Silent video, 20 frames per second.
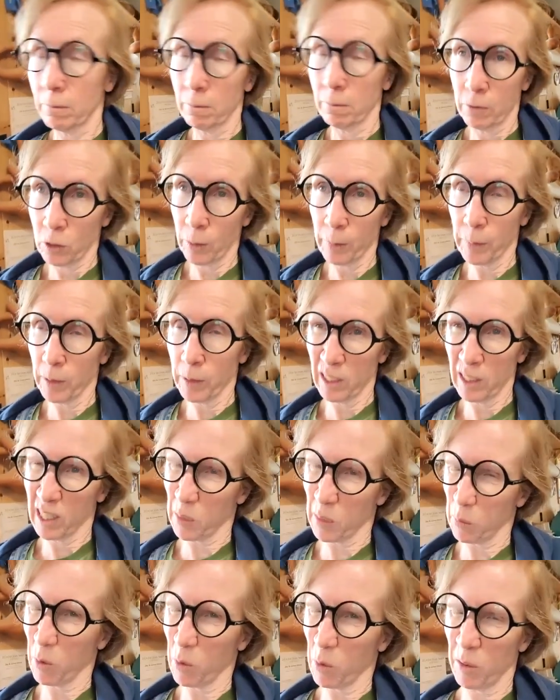so I'm going to
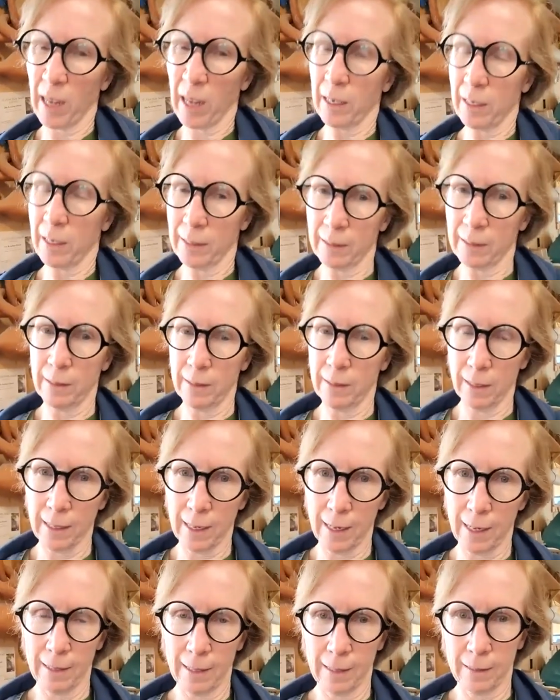skip over that because
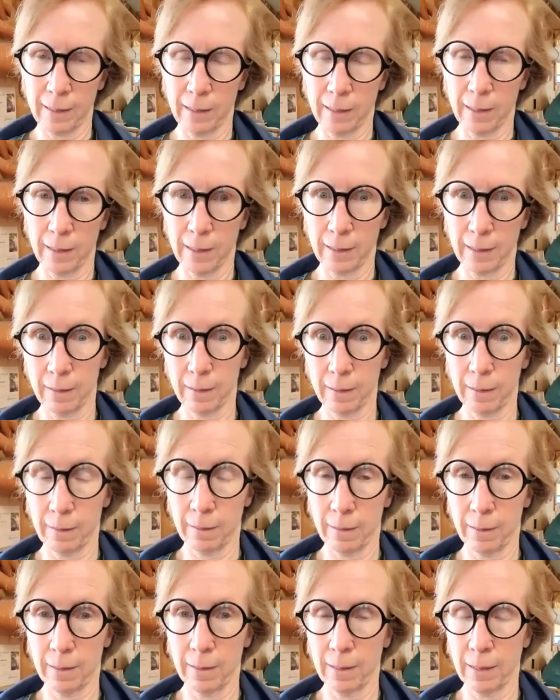again, that's
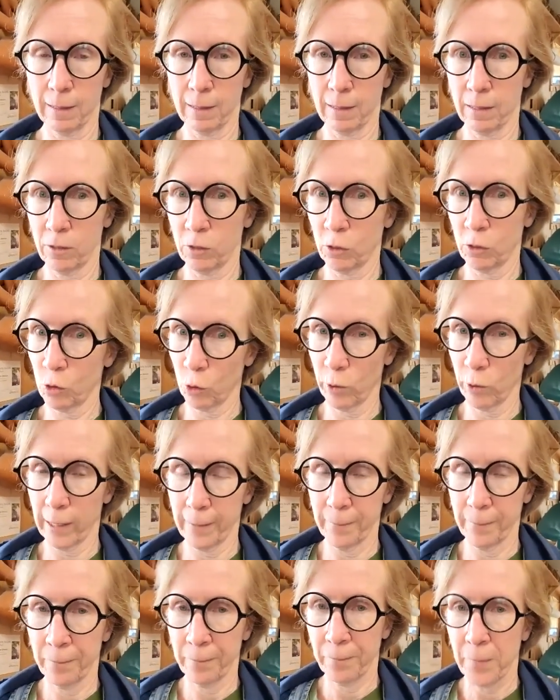the
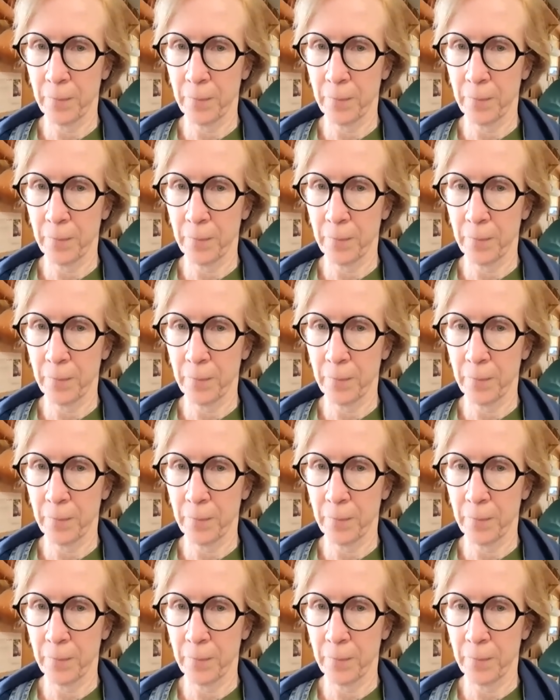story.